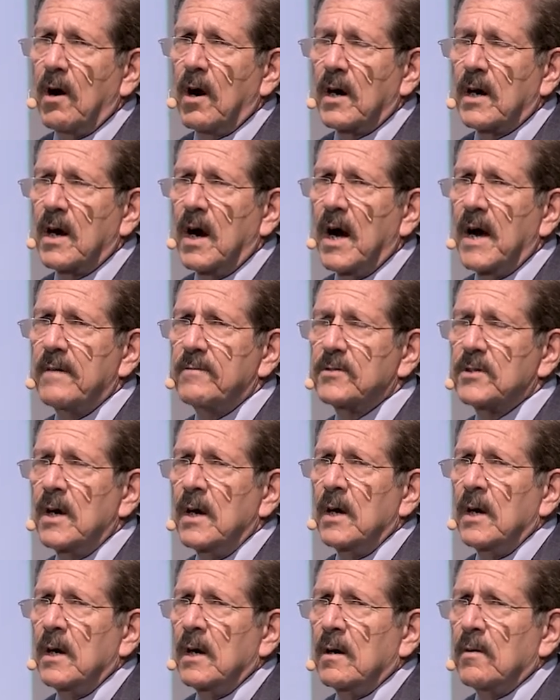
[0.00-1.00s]
archives
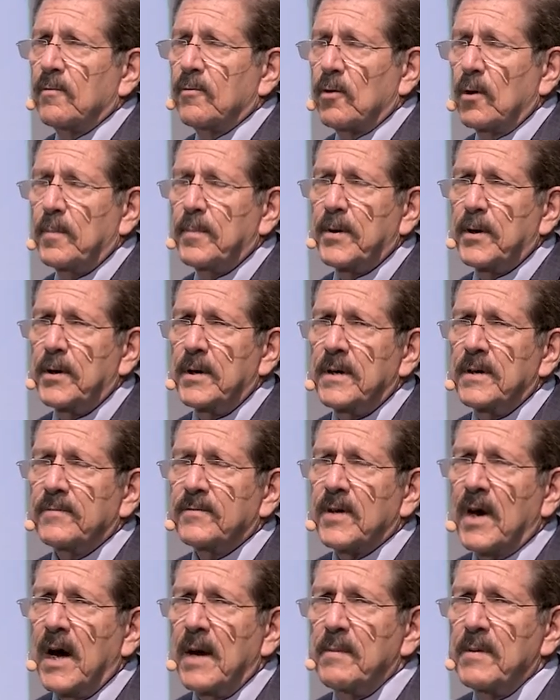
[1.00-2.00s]
for a period
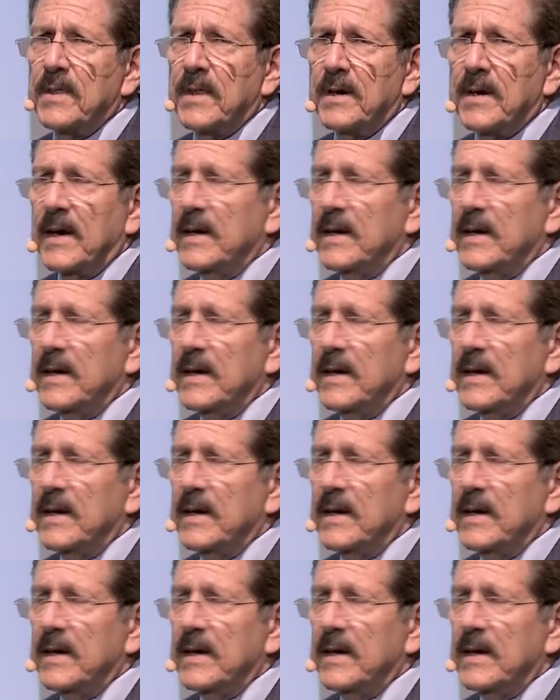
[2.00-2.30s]
of time in the